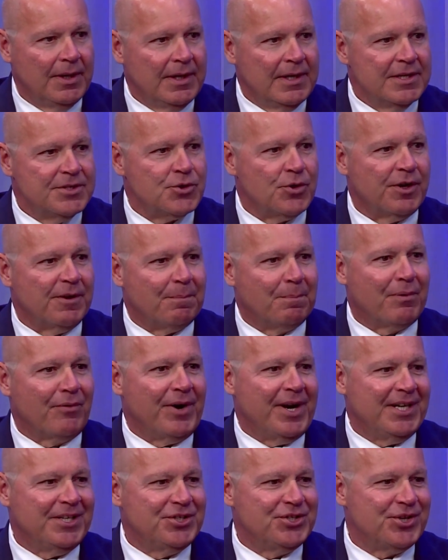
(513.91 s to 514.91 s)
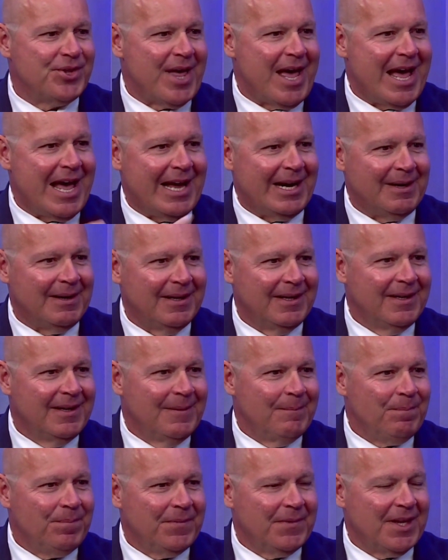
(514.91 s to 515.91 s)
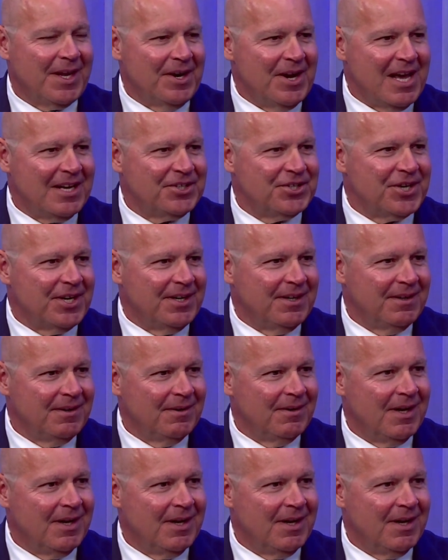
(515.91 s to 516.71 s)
sort of bridge that connection,